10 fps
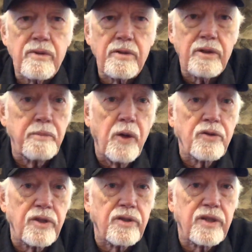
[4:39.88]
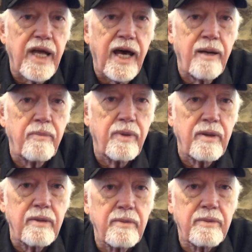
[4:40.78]
supposed to stab
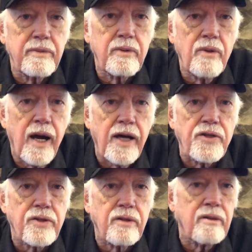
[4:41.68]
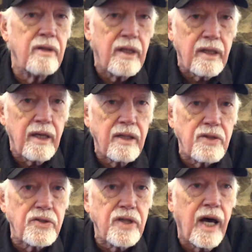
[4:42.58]
Christ in the
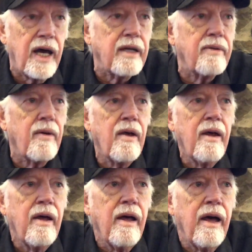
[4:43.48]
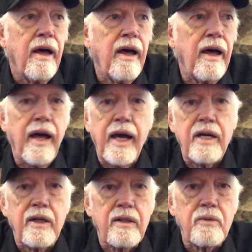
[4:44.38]
side
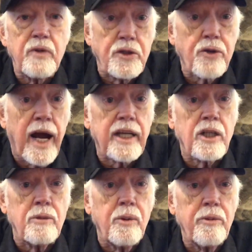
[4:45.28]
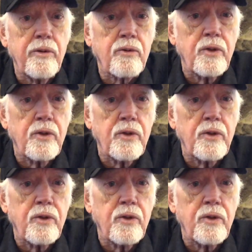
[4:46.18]
had a retractable